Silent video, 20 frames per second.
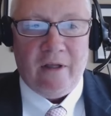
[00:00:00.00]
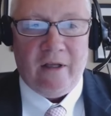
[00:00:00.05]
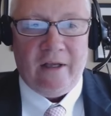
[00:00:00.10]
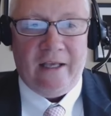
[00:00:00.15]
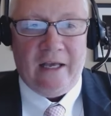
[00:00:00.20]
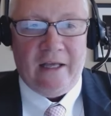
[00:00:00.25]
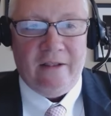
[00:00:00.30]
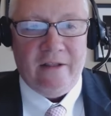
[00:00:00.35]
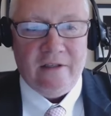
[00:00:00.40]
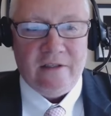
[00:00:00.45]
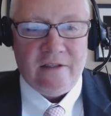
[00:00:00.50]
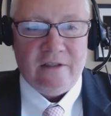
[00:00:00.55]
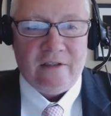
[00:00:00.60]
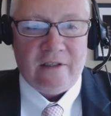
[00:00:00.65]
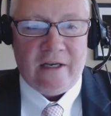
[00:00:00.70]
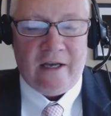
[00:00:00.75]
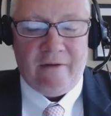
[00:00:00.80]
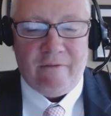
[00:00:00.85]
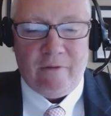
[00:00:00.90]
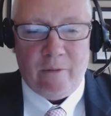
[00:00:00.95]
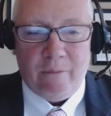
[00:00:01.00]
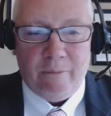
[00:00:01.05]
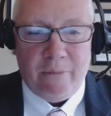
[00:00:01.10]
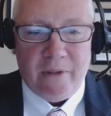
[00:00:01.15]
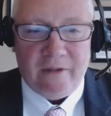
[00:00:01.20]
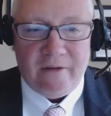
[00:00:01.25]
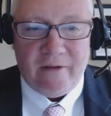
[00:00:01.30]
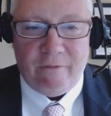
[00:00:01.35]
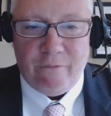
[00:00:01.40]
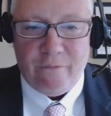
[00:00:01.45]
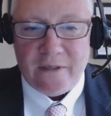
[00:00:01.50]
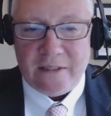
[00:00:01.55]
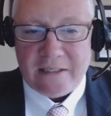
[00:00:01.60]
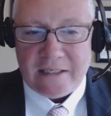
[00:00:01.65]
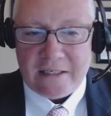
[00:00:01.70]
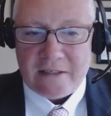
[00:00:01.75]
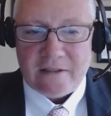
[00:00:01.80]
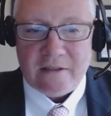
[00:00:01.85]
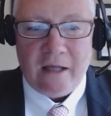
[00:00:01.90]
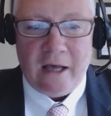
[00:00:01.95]
again, this is kind of a busy
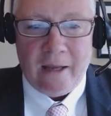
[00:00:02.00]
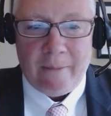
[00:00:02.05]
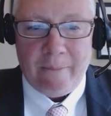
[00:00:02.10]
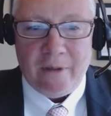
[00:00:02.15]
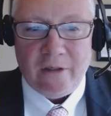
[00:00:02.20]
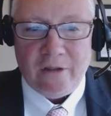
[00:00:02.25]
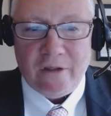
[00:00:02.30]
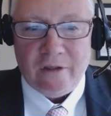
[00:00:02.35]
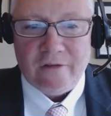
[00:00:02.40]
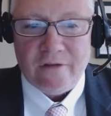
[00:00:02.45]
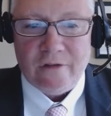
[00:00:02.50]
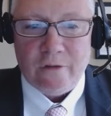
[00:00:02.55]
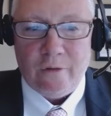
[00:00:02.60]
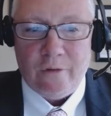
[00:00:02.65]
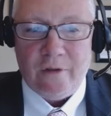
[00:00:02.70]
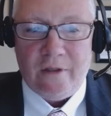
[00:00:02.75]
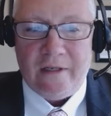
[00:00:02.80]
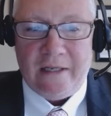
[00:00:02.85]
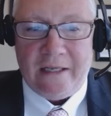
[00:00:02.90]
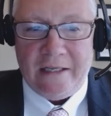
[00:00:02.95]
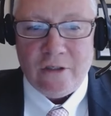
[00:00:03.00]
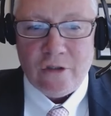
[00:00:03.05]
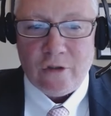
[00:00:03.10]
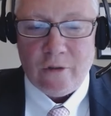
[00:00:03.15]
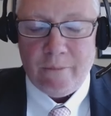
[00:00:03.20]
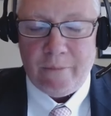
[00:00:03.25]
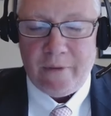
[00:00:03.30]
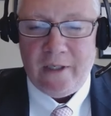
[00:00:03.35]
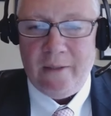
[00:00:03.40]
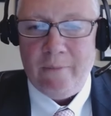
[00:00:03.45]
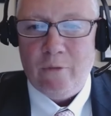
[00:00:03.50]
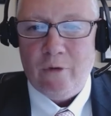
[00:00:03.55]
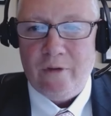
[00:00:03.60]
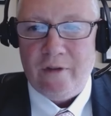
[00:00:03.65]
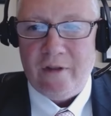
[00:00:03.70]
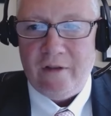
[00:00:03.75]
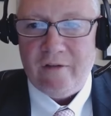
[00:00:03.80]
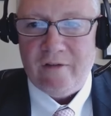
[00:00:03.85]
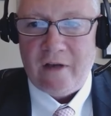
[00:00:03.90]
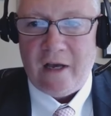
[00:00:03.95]
physics slide, but it does so that intrabeam, or
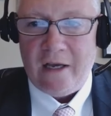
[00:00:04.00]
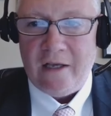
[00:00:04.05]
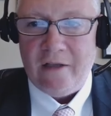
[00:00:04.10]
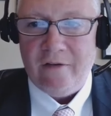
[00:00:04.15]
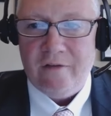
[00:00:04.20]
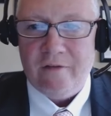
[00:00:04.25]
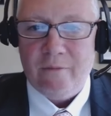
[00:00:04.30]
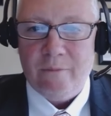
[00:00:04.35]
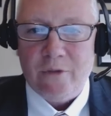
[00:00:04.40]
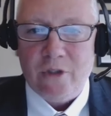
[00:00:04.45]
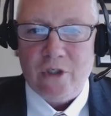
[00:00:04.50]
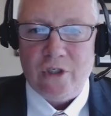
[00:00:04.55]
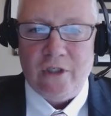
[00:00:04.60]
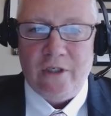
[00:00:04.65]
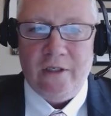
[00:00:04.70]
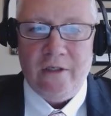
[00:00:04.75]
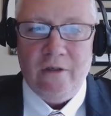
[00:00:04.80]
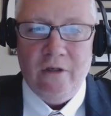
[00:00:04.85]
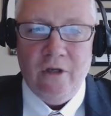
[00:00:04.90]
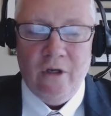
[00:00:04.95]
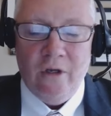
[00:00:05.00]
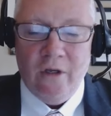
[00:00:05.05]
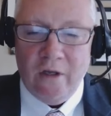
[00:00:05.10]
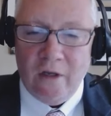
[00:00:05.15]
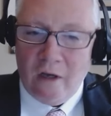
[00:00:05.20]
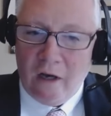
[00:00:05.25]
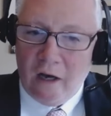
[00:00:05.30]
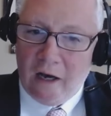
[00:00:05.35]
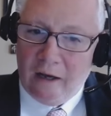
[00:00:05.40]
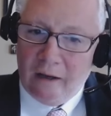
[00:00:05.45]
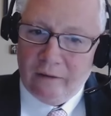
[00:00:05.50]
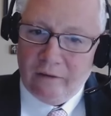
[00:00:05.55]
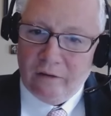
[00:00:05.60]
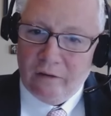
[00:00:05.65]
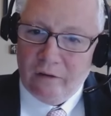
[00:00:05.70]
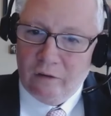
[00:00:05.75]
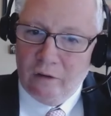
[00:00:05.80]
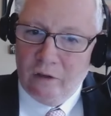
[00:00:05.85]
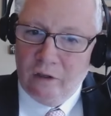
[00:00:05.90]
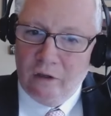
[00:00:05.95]
the Zeiss machine,
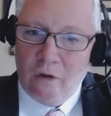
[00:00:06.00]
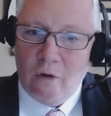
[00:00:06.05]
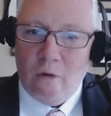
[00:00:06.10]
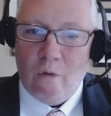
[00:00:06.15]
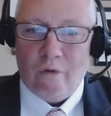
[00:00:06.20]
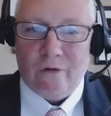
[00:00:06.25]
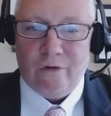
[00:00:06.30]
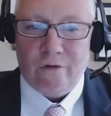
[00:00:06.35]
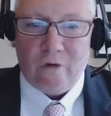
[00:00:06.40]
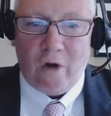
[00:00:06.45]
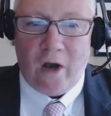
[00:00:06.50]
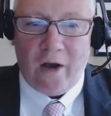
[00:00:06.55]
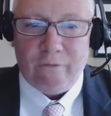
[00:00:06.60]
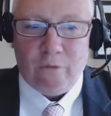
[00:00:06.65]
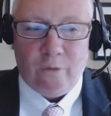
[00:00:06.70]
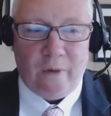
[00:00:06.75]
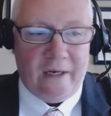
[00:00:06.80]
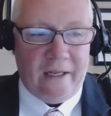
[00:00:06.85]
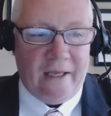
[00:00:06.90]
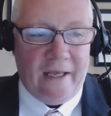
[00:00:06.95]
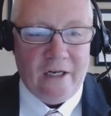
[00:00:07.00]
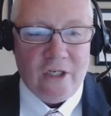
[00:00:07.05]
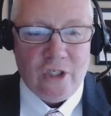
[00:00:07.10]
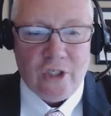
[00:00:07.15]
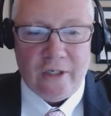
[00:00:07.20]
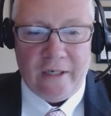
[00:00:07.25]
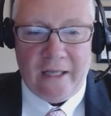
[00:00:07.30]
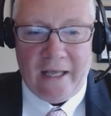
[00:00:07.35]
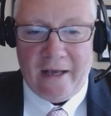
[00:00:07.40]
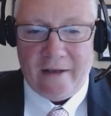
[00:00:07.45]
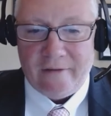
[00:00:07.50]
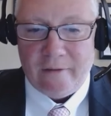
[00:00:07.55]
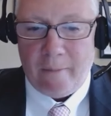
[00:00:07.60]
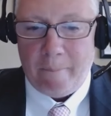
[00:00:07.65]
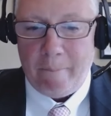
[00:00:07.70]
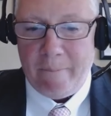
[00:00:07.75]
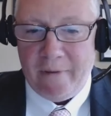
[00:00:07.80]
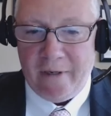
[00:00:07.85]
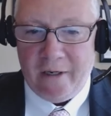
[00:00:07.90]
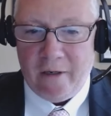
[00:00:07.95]
or soft radiation has a
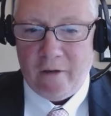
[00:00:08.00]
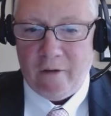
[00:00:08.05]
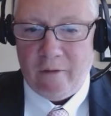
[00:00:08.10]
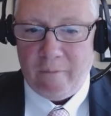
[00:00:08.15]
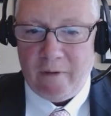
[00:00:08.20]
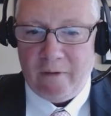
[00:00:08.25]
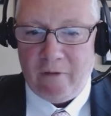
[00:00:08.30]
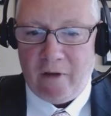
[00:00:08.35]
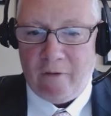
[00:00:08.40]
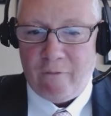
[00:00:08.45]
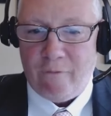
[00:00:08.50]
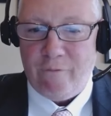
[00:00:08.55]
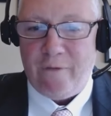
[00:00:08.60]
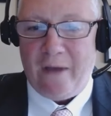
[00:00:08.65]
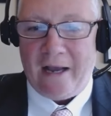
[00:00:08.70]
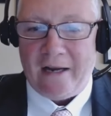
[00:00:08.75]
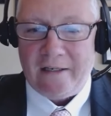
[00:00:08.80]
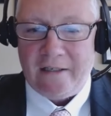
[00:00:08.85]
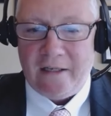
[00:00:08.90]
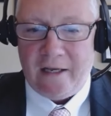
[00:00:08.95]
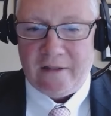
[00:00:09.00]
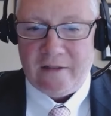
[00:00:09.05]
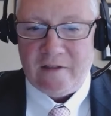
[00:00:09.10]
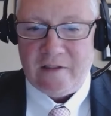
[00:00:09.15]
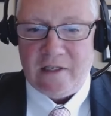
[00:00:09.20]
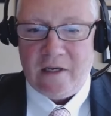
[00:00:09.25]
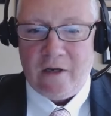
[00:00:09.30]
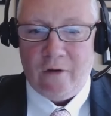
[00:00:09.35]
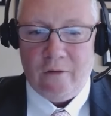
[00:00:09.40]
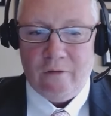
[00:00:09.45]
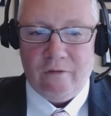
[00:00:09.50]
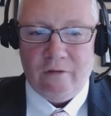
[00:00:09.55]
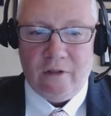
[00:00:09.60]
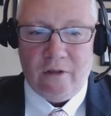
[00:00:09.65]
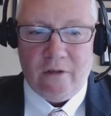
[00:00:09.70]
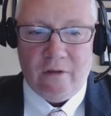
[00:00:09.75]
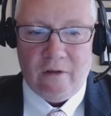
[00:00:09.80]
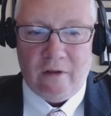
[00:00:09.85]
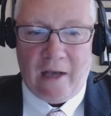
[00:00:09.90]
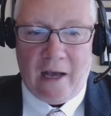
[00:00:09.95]
bigger effect on cells
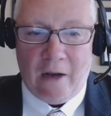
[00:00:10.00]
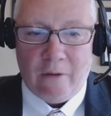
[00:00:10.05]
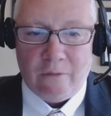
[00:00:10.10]
than